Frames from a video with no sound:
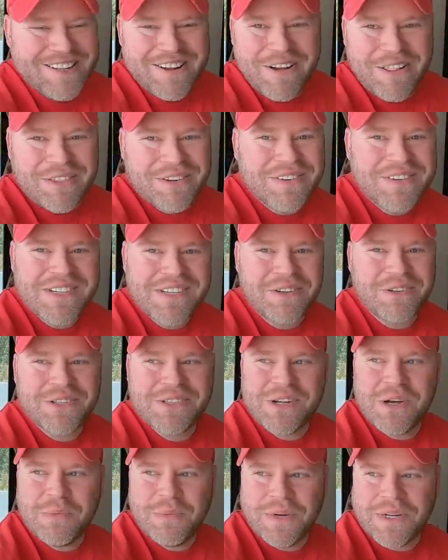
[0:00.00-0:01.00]
No thrift
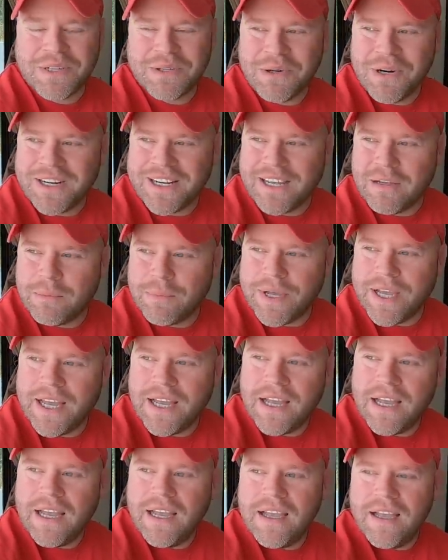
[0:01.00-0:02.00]
stores open in Oregon,
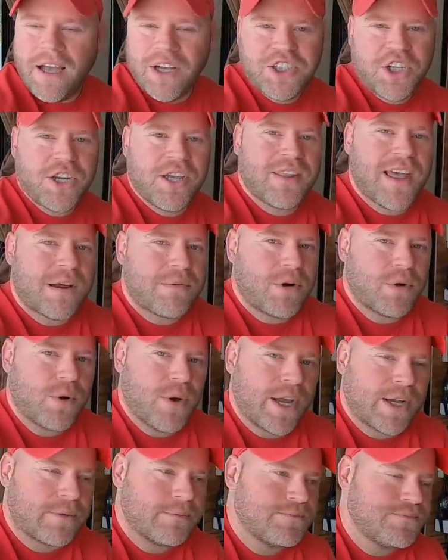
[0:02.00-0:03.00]
but I'll show you that real
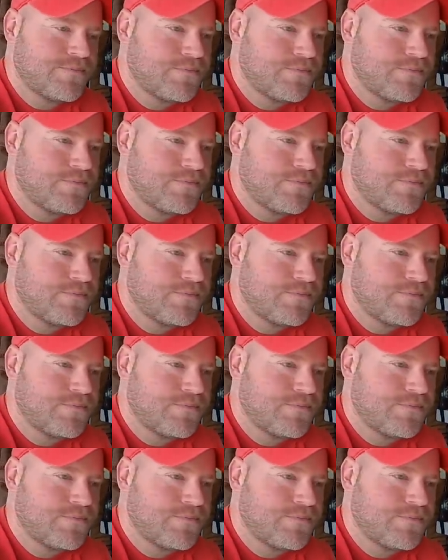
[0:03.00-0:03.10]
quick.